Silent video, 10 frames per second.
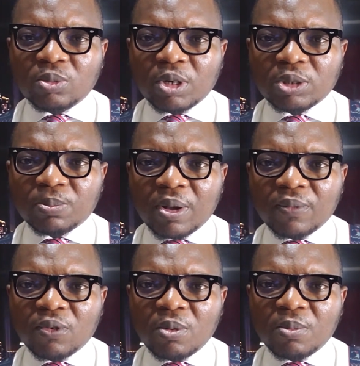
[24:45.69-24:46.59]
You must
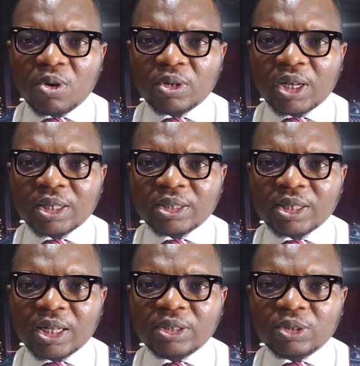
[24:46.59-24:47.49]
perform other
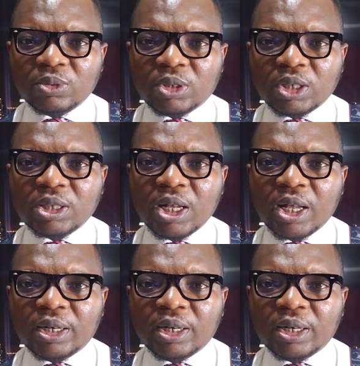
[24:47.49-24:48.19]
assigned duties